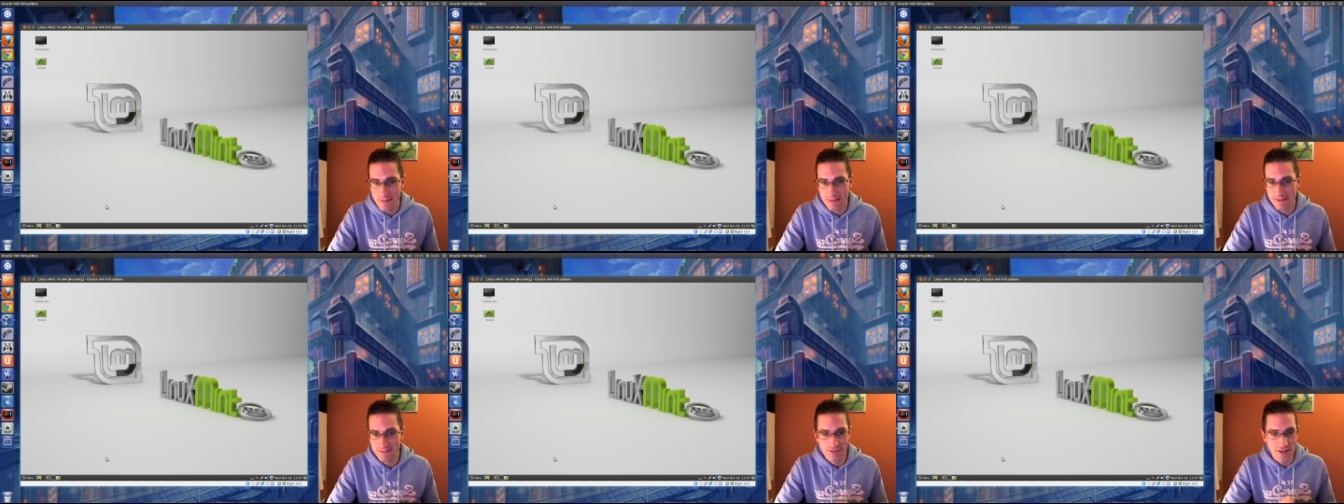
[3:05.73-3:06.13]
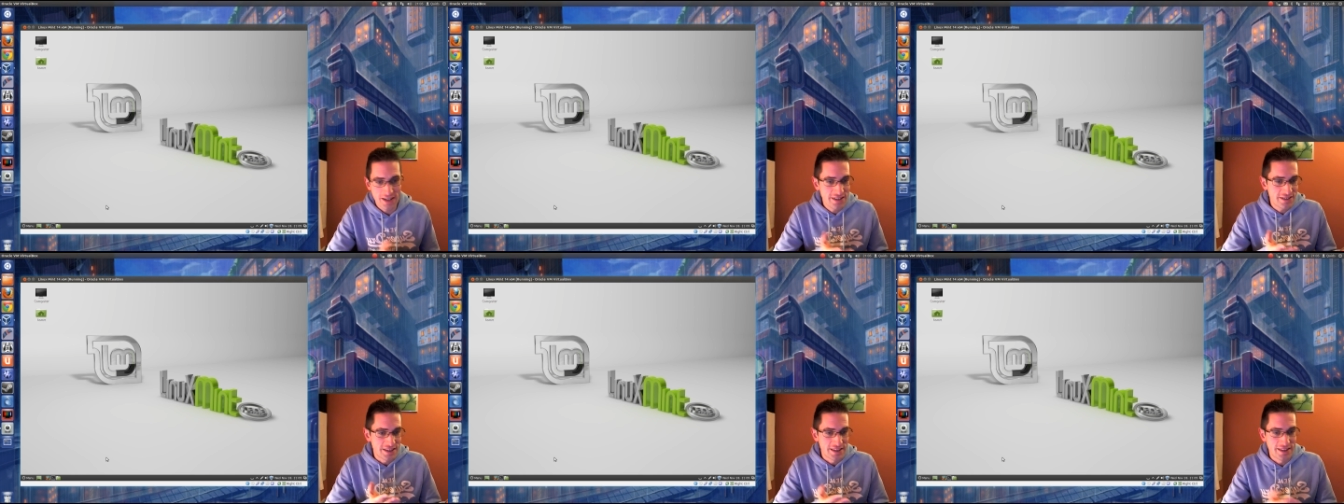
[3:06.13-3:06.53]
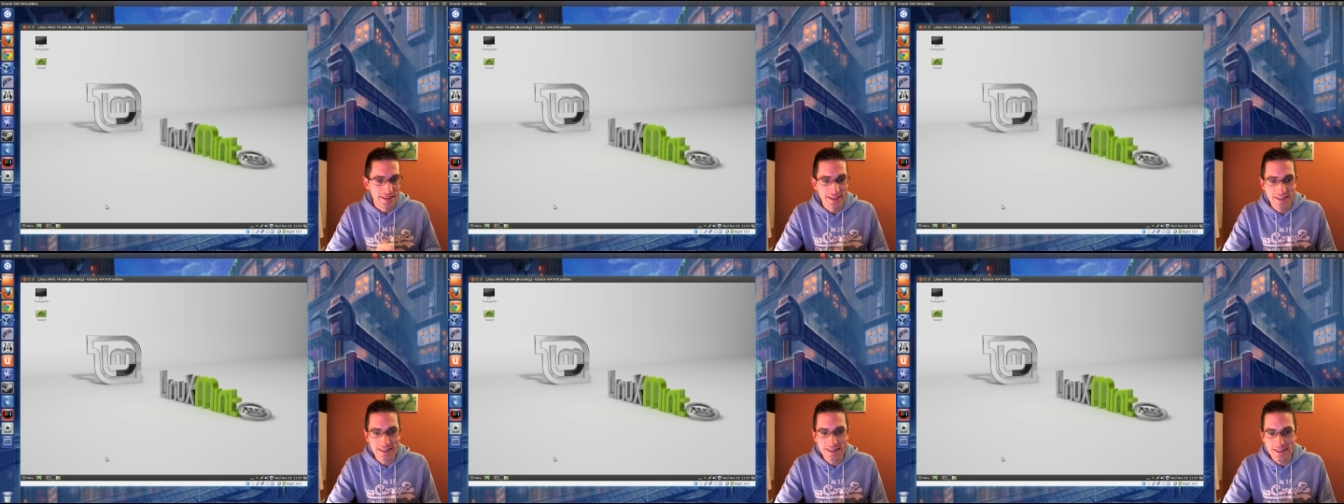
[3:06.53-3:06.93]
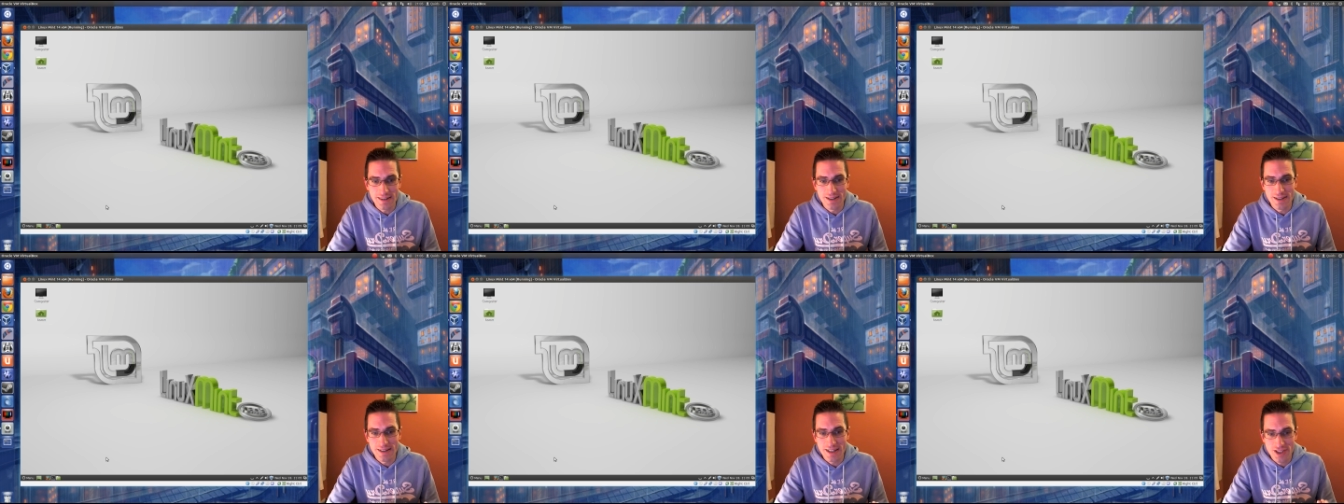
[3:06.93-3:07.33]
It's very easy. They didn't,
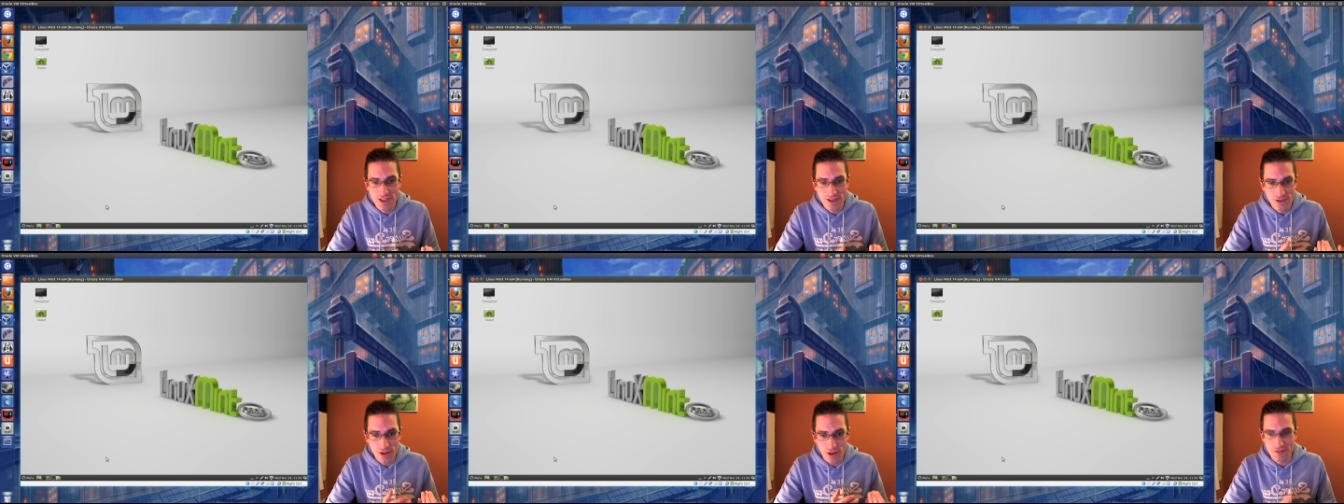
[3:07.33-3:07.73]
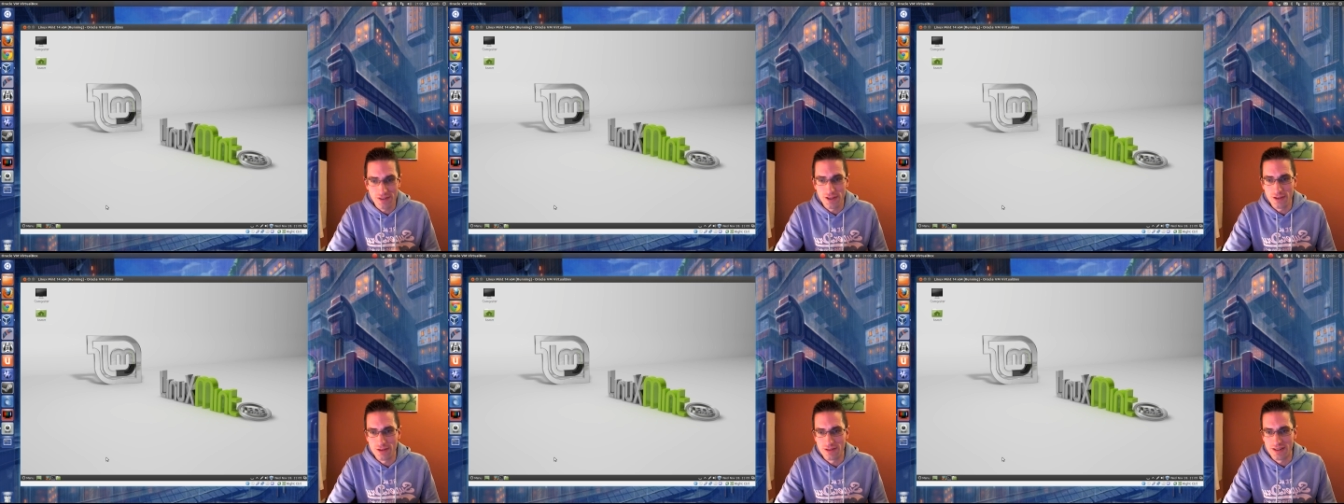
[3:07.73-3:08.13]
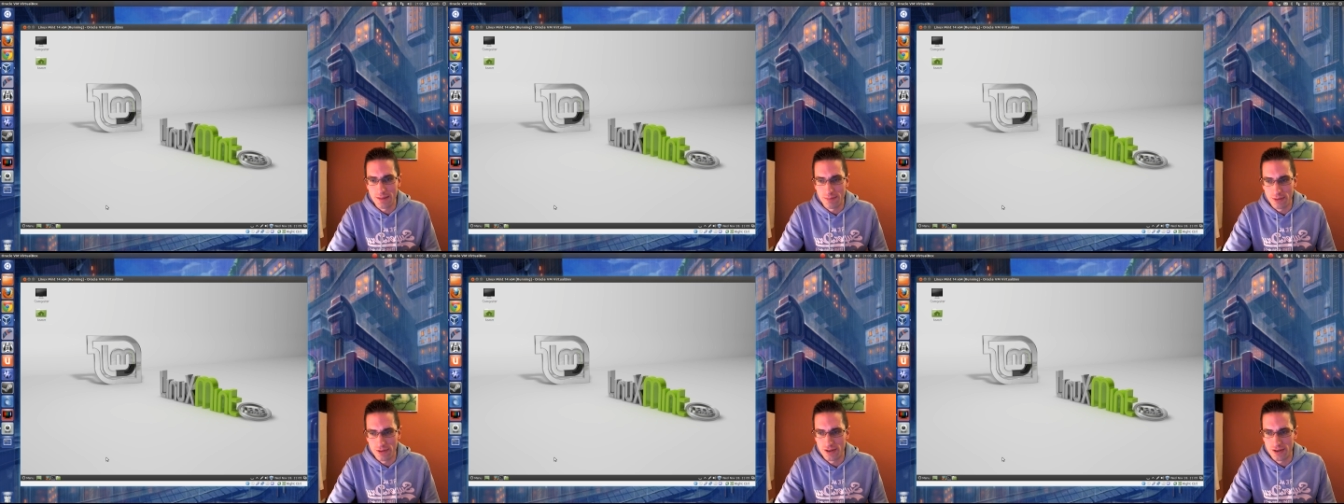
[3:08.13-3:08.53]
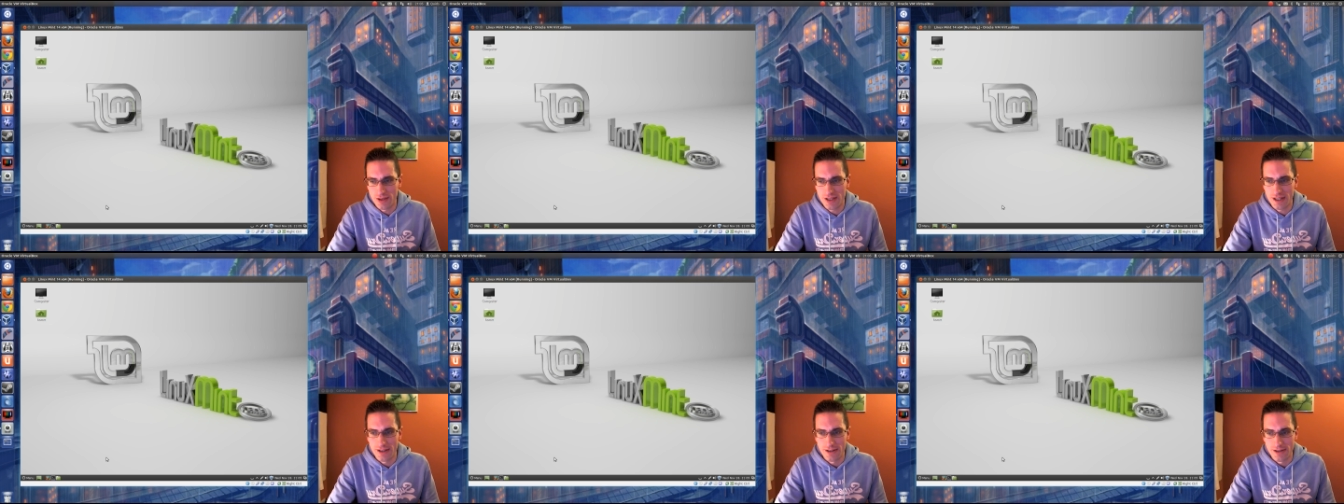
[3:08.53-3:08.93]
they should not have used the Ubuntu
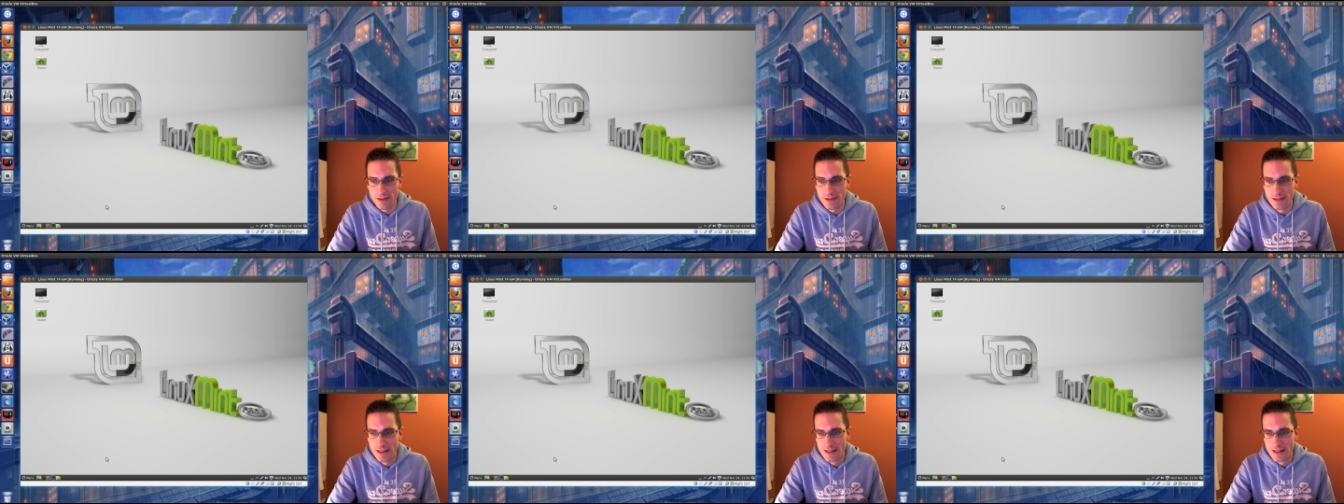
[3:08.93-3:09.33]
kernel.